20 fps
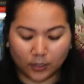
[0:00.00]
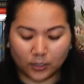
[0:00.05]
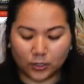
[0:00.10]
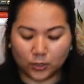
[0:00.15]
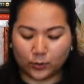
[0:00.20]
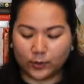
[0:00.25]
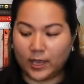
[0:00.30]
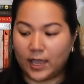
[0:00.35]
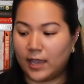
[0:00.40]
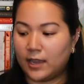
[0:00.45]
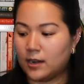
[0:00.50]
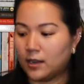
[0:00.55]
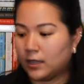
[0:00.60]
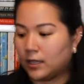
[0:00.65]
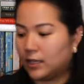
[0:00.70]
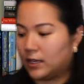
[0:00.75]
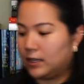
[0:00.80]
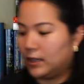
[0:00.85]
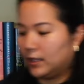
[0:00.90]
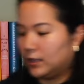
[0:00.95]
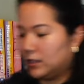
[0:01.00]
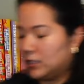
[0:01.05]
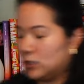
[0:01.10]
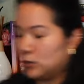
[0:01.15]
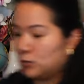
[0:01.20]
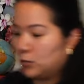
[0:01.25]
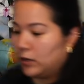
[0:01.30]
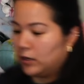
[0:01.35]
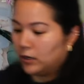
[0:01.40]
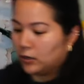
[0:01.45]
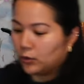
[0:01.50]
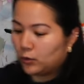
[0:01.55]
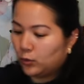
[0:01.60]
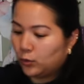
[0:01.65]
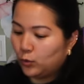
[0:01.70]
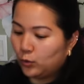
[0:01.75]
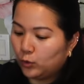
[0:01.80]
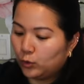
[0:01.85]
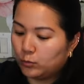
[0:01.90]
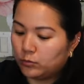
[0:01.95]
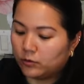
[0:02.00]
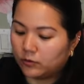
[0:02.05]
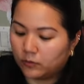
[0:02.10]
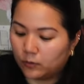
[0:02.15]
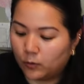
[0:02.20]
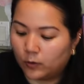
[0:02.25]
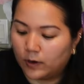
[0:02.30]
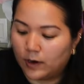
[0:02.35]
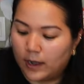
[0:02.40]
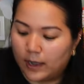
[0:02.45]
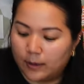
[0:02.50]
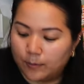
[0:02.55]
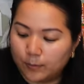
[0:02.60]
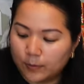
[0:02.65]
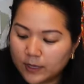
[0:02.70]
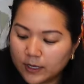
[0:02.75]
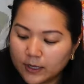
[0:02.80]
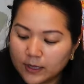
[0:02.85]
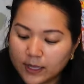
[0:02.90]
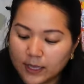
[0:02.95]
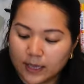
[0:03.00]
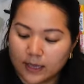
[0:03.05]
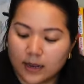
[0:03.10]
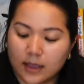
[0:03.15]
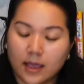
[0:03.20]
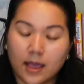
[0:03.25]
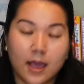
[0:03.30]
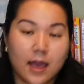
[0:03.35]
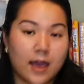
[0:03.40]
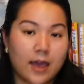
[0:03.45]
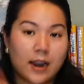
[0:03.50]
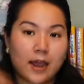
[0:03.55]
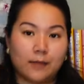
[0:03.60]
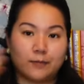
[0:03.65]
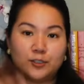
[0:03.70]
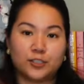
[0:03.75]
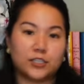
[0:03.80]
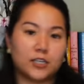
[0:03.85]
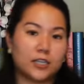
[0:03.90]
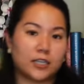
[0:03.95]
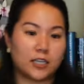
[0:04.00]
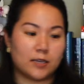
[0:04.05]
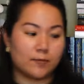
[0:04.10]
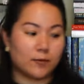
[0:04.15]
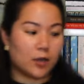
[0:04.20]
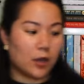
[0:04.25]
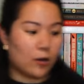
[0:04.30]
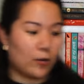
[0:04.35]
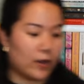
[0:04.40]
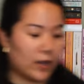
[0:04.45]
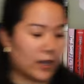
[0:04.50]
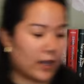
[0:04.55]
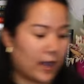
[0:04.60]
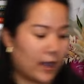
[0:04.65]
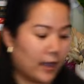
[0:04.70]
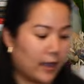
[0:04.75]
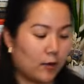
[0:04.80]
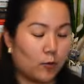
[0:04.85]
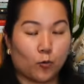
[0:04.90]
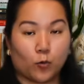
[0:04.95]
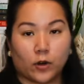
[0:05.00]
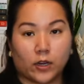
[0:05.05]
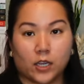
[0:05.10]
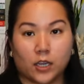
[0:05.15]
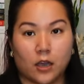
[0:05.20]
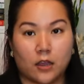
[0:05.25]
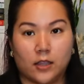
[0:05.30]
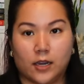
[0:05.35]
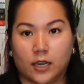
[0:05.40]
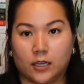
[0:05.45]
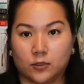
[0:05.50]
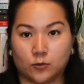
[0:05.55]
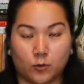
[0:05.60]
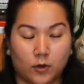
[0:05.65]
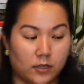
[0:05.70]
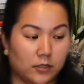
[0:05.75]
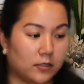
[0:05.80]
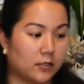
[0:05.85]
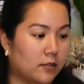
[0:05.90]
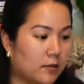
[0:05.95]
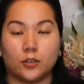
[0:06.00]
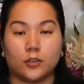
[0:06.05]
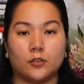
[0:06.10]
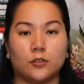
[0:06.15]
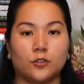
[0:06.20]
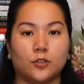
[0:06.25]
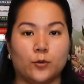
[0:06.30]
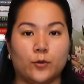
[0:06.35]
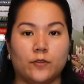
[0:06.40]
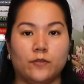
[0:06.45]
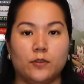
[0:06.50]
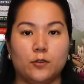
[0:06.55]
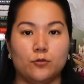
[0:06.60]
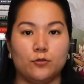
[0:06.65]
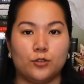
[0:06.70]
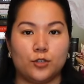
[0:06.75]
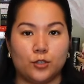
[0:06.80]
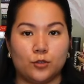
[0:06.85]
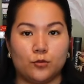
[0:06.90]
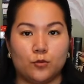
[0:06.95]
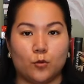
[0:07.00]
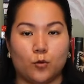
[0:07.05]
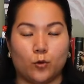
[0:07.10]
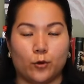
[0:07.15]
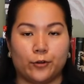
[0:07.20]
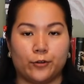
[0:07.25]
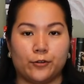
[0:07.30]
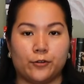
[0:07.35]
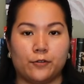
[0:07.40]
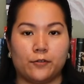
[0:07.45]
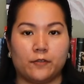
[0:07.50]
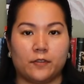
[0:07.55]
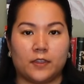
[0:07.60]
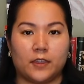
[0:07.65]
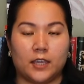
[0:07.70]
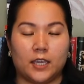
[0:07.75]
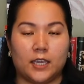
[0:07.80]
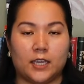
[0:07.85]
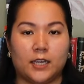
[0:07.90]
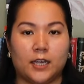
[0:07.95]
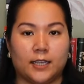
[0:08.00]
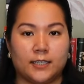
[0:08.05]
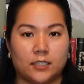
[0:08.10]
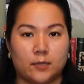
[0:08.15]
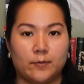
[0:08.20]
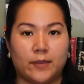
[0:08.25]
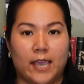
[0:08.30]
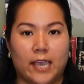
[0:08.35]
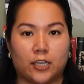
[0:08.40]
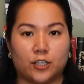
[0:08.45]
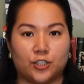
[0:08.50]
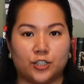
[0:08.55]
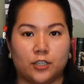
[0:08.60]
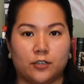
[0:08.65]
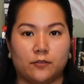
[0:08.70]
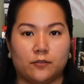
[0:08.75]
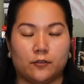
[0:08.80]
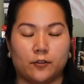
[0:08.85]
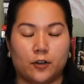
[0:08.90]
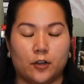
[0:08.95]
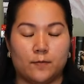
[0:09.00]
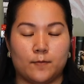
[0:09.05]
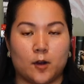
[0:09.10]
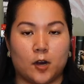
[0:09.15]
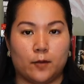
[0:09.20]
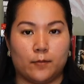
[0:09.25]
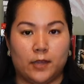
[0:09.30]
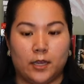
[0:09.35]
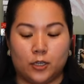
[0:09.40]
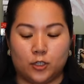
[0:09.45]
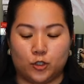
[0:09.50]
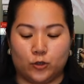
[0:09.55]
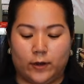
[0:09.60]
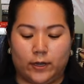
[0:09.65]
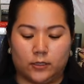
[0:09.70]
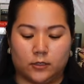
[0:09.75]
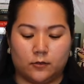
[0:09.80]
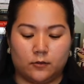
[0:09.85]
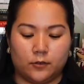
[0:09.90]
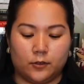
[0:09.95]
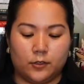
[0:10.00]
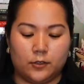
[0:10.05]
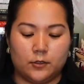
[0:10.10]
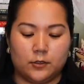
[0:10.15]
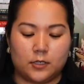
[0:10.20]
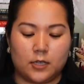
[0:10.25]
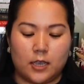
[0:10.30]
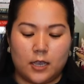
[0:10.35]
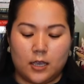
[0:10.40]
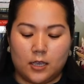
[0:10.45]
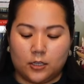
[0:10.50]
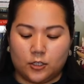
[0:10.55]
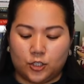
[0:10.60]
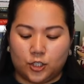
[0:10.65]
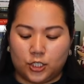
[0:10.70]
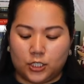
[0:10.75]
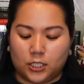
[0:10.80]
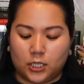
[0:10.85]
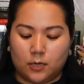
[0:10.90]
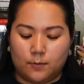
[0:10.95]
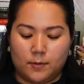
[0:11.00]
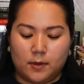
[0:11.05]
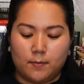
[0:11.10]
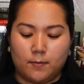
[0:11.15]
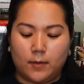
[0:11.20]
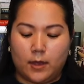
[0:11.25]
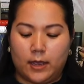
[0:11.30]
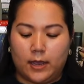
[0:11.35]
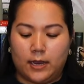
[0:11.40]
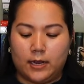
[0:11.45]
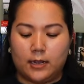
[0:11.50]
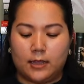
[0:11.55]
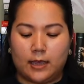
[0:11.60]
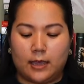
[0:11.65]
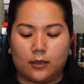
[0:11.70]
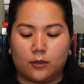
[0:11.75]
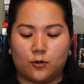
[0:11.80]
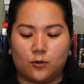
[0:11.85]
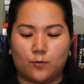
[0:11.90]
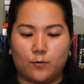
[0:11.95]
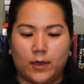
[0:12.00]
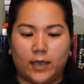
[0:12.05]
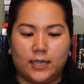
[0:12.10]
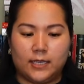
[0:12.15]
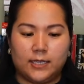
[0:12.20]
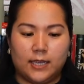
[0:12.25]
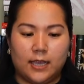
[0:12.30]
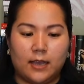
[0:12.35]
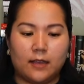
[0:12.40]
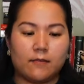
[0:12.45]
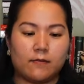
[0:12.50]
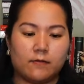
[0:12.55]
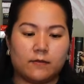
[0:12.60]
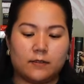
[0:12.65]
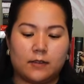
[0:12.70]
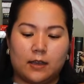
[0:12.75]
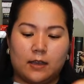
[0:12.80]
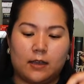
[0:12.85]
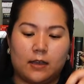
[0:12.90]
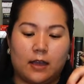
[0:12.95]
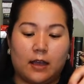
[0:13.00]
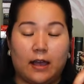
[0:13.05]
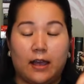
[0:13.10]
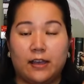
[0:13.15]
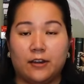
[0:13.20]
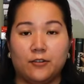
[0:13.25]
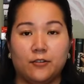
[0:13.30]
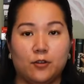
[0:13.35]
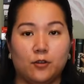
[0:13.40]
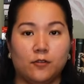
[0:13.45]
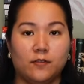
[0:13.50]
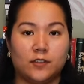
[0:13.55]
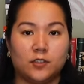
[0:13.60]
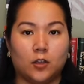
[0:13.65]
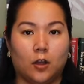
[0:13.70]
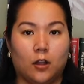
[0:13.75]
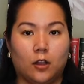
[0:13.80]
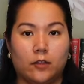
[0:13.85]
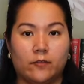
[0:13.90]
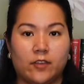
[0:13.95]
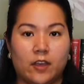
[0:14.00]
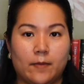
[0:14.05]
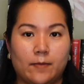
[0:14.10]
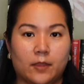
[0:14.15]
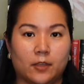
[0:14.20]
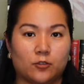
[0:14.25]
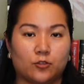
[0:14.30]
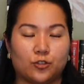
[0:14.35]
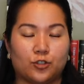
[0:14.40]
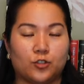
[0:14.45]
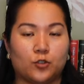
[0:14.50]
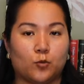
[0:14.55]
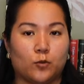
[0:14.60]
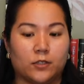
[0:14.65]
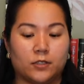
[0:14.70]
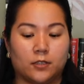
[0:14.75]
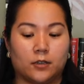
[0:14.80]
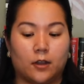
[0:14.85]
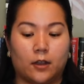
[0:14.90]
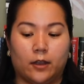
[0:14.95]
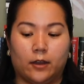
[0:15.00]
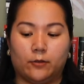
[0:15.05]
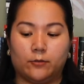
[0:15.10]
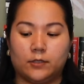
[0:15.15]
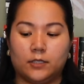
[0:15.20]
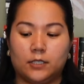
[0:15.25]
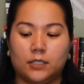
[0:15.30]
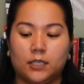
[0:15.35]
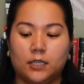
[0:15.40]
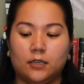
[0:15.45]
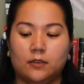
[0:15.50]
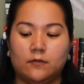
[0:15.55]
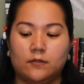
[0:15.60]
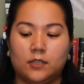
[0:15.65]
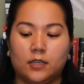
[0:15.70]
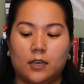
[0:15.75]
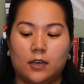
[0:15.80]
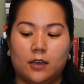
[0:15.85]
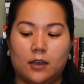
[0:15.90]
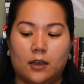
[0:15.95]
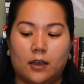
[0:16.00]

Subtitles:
So again, I'm gonna let this one cool before I peel it, and I'm just gonna keep going and working on the next ones. So if you do order the custom gang sheet from RBA Transfers, just keep in mind that you might have, I don't know if it's all of them, these are just the ones that I received.